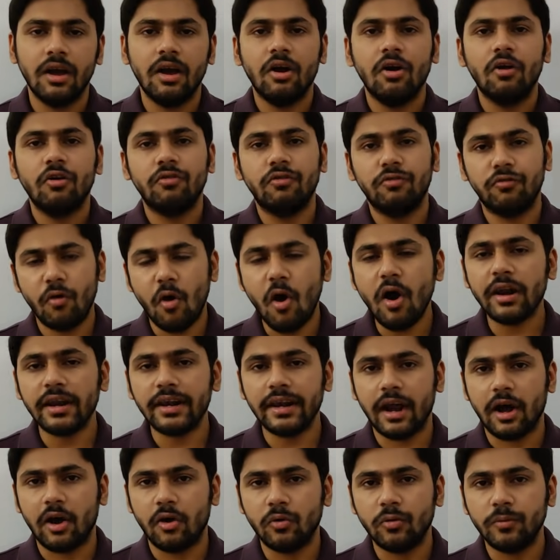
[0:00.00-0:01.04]
For
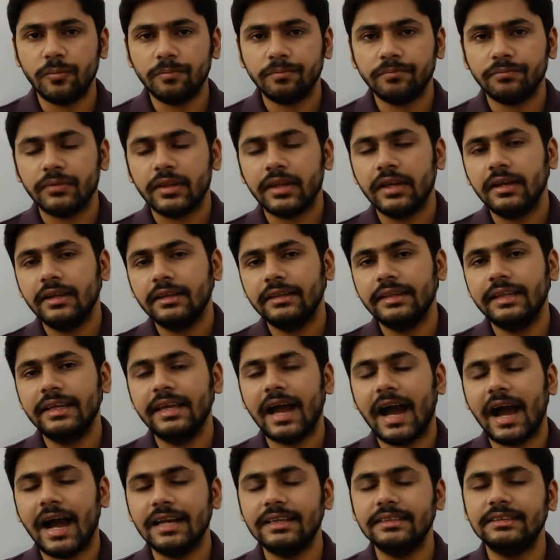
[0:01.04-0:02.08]
now, the
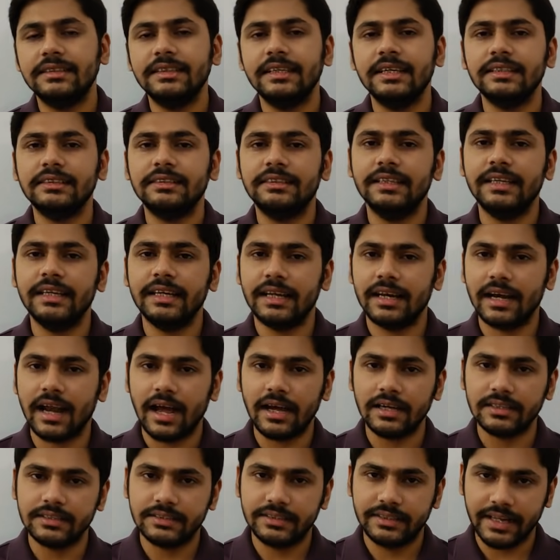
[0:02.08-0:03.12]
ICSE
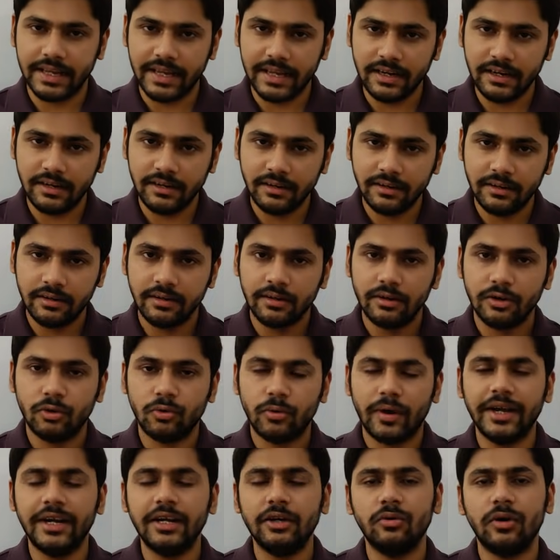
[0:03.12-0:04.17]
Class 10
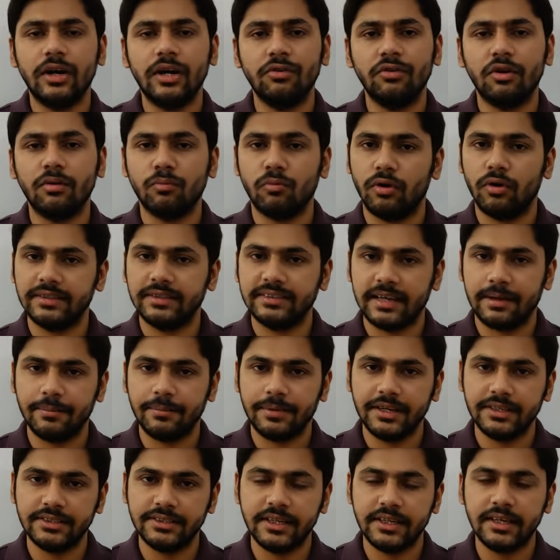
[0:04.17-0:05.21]
2021 board
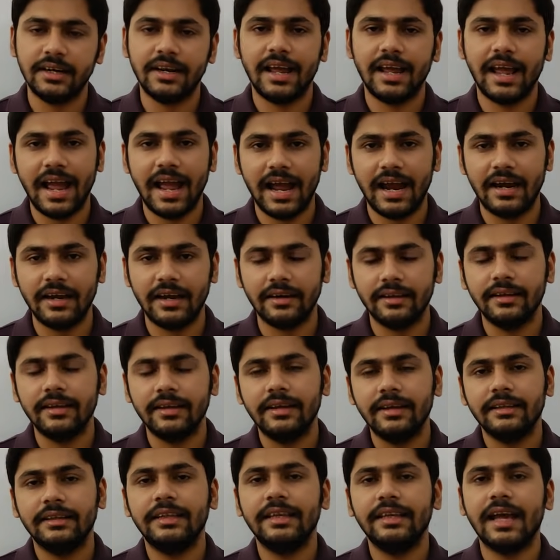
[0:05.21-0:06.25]
examination and
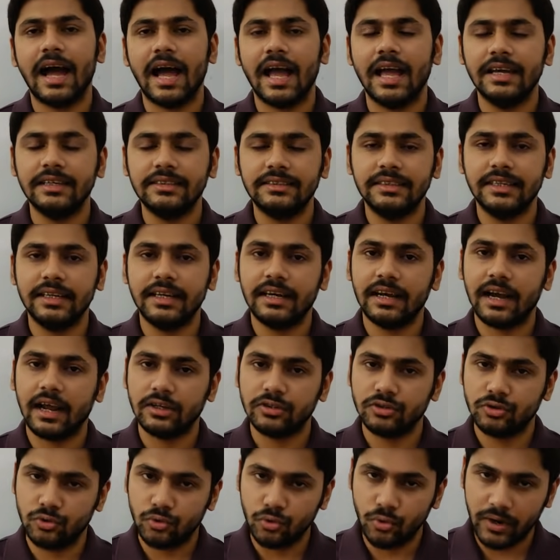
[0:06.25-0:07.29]
the ISC
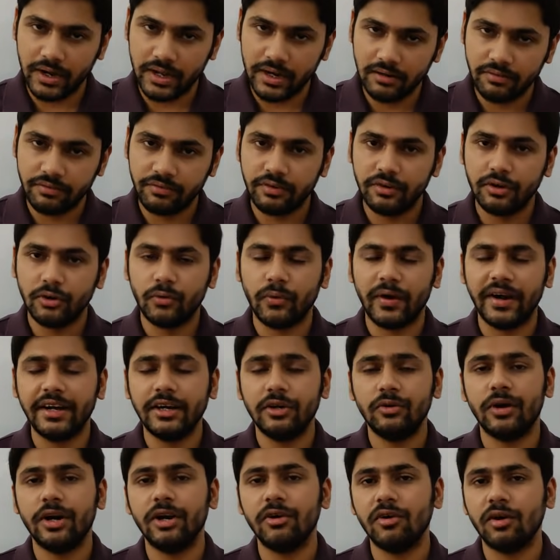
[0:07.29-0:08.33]
Class 12
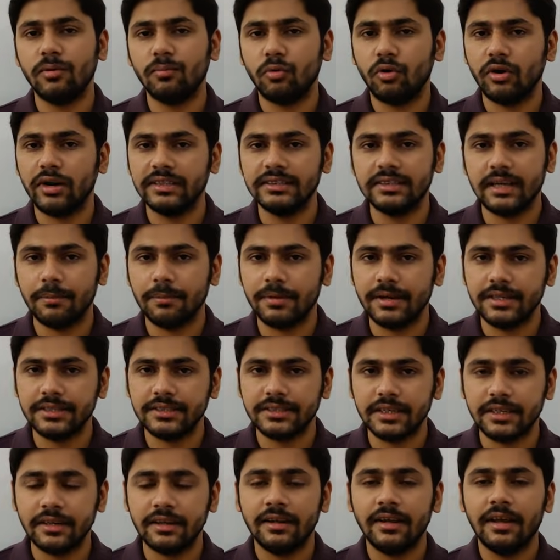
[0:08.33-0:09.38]
2021 board
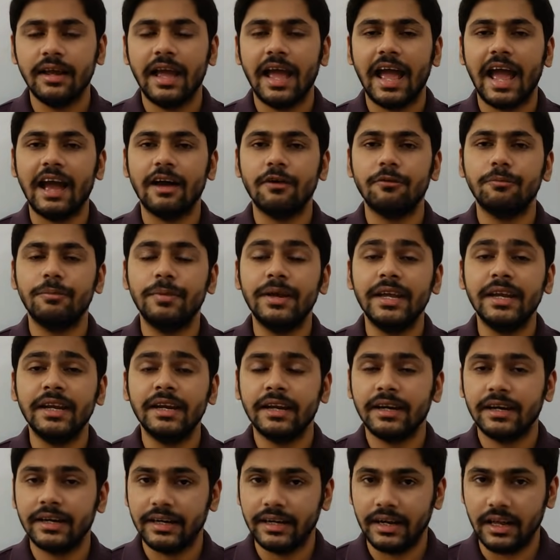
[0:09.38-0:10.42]
examination have
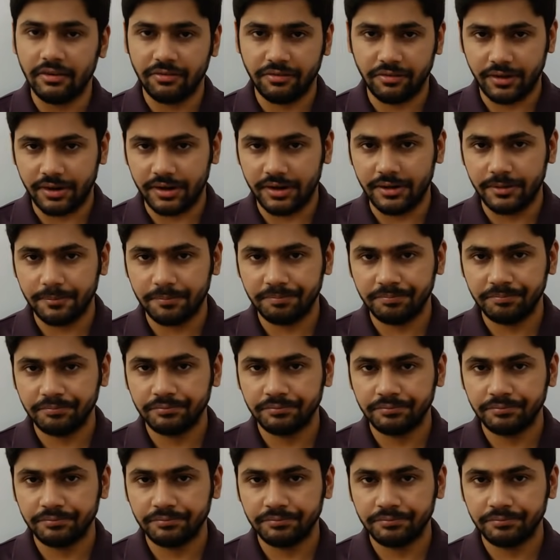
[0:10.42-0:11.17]
been deferred.